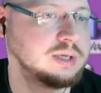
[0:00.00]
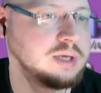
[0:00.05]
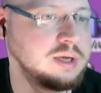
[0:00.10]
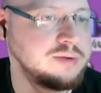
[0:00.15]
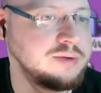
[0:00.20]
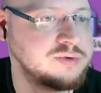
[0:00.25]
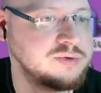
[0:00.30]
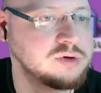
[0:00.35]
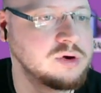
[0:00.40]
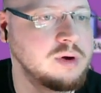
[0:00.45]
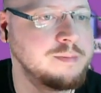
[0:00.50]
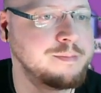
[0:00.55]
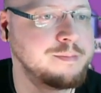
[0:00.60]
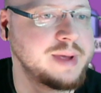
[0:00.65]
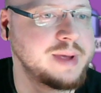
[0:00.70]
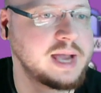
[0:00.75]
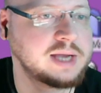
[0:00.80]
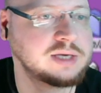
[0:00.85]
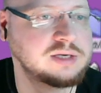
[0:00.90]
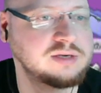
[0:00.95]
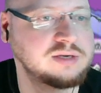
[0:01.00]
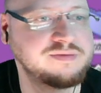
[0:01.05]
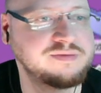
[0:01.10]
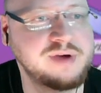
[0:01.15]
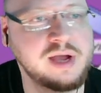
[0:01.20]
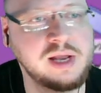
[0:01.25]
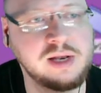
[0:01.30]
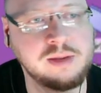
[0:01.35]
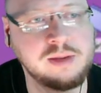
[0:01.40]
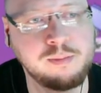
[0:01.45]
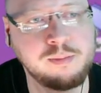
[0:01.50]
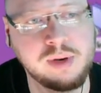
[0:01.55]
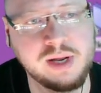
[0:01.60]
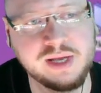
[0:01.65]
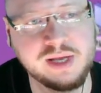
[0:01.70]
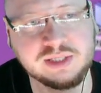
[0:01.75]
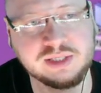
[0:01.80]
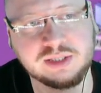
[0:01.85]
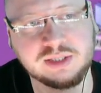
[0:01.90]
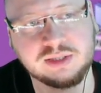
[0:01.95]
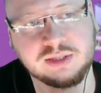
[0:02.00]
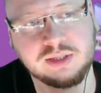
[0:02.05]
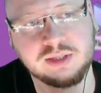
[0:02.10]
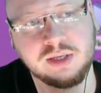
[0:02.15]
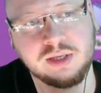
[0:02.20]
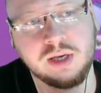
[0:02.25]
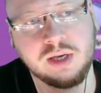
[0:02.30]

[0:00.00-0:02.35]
if you compact a file in place,